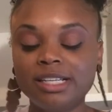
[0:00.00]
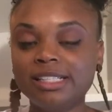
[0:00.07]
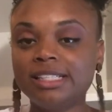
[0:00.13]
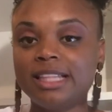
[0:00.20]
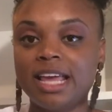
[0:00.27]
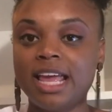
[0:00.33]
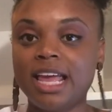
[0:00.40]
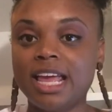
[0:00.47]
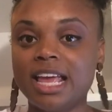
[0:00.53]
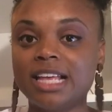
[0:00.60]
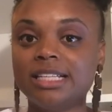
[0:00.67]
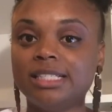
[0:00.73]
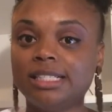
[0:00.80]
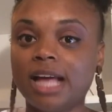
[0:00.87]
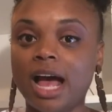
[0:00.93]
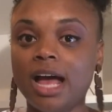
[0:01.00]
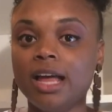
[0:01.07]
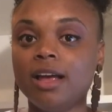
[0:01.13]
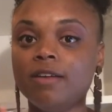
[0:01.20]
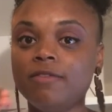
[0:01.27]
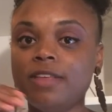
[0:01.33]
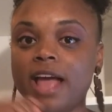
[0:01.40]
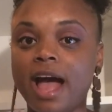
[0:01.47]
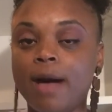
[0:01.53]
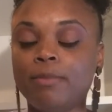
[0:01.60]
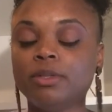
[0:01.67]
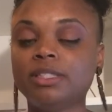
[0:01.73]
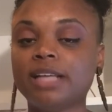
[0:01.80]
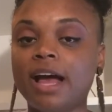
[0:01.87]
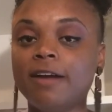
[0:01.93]
this thing inside of the
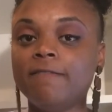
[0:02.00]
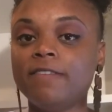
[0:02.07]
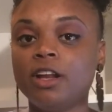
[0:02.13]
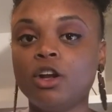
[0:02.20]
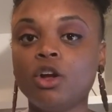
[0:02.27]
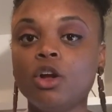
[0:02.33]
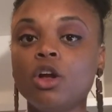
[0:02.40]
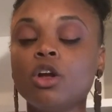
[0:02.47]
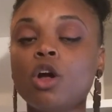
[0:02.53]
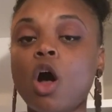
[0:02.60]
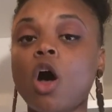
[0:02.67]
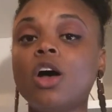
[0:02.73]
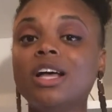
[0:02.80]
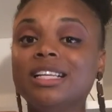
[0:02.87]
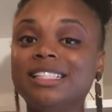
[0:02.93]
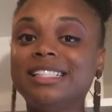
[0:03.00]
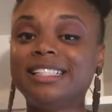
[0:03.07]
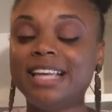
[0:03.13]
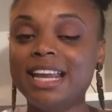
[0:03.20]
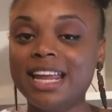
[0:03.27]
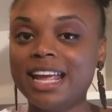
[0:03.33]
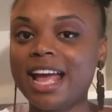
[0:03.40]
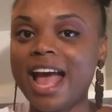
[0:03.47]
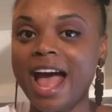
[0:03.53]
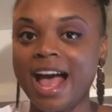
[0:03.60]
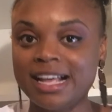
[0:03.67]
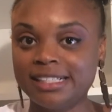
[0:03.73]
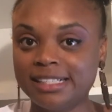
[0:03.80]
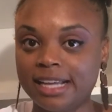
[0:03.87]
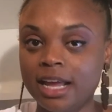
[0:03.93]
apple cider vinegar called acetic
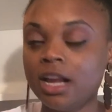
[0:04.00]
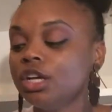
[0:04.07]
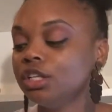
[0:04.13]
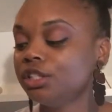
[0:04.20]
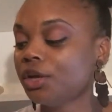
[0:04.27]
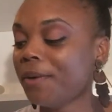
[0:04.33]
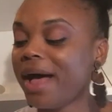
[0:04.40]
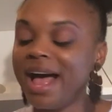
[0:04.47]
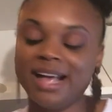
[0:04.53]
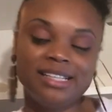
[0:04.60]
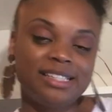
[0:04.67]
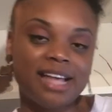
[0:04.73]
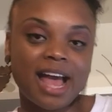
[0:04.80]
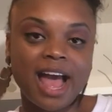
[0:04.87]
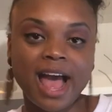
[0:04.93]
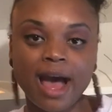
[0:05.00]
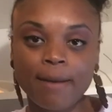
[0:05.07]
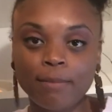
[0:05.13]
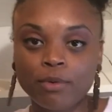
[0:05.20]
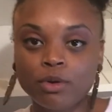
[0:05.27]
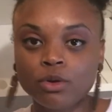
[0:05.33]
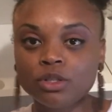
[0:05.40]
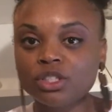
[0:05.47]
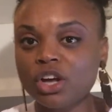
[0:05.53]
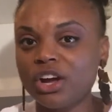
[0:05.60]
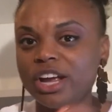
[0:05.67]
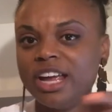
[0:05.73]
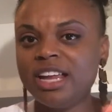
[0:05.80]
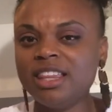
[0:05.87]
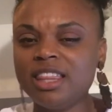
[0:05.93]
acid. So as the apples
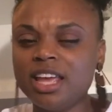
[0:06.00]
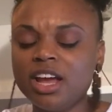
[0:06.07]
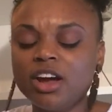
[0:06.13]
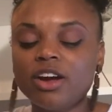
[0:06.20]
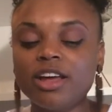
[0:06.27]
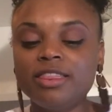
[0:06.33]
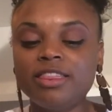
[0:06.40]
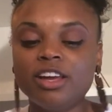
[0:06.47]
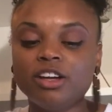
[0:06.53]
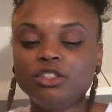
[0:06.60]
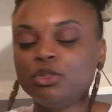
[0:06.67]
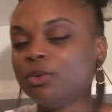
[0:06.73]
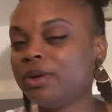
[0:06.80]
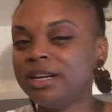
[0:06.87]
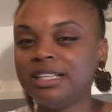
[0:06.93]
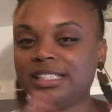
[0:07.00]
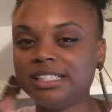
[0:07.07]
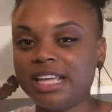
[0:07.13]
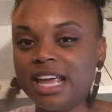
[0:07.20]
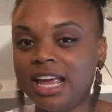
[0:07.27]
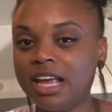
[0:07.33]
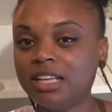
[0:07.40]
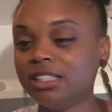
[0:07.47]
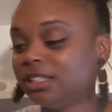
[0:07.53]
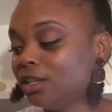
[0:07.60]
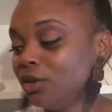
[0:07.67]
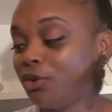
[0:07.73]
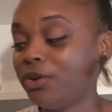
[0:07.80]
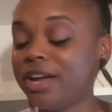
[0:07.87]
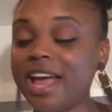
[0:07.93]
are in there and they're doing this thing to
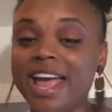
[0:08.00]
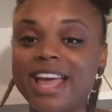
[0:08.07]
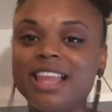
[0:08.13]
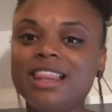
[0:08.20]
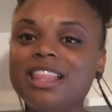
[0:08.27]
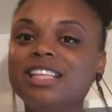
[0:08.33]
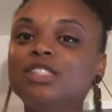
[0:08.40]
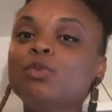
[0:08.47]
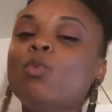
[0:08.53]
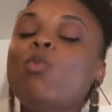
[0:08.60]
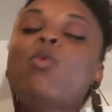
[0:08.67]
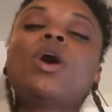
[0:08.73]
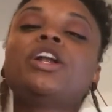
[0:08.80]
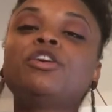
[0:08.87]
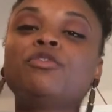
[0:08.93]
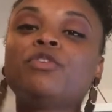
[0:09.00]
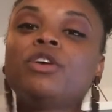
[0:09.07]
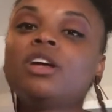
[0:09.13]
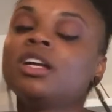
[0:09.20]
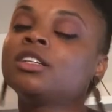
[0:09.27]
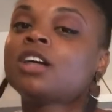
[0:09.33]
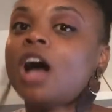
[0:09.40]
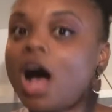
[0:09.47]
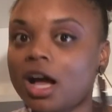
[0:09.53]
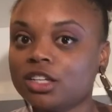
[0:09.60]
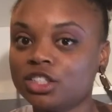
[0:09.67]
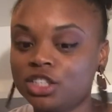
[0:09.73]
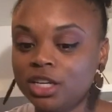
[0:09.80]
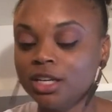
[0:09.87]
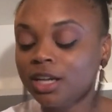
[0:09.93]
create this wonderful
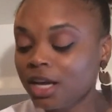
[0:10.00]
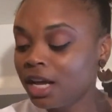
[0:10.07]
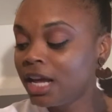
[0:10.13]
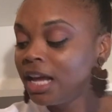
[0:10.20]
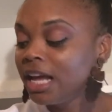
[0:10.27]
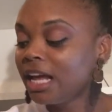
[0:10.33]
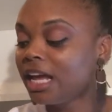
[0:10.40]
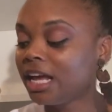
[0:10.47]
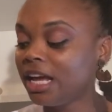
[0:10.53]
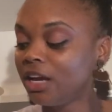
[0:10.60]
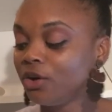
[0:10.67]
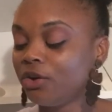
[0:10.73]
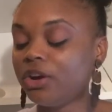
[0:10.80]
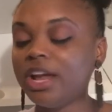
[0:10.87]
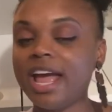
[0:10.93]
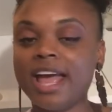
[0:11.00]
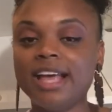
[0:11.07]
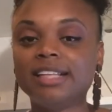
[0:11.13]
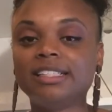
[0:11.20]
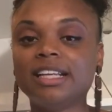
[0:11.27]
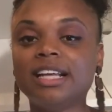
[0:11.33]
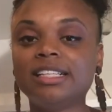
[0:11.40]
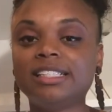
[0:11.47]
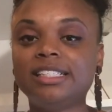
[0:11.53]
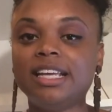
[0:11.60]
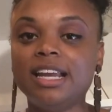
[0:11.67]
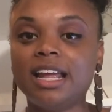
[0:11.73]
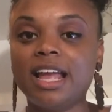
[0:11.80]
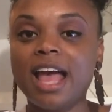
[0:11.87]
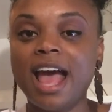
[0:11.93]
concoction, it creates
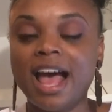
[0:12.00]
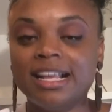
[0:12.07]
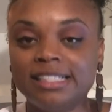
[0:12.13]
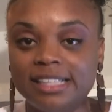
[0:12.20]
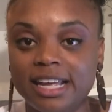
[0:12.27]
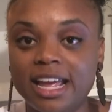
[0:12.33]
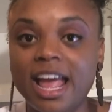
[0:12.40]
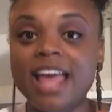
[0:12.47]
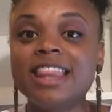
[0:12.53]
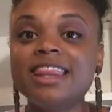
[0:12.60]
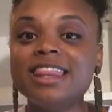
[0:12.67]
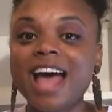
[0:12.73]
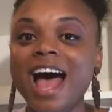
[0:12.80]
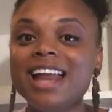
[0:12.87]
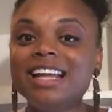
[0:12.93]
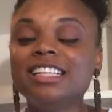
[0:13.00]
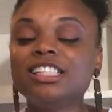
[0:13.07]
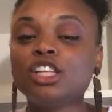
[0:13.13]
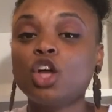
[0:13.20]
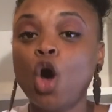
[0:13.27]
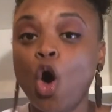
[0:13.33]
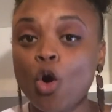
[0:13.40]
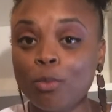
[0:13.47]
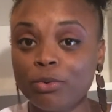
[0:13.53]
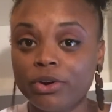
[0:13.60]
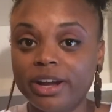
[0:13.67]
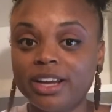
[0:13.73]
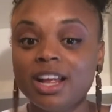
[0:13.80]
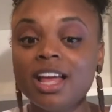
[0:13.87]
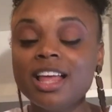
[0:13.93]
acetic acid. And that is the
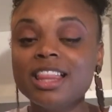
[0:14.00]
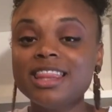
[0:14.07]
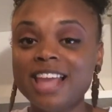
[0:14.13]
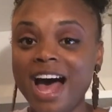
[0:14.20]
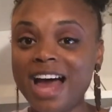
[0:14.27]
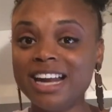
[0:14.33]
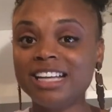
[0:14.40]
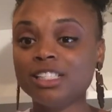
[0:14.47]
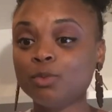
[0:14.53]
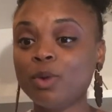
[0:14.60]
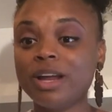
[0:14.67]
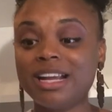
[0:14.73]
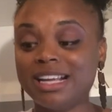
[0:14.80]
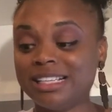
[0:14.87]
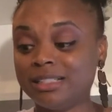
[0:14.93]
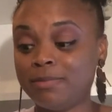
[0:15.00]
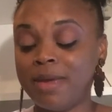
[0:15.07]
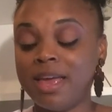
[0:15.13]
culprit. That is what is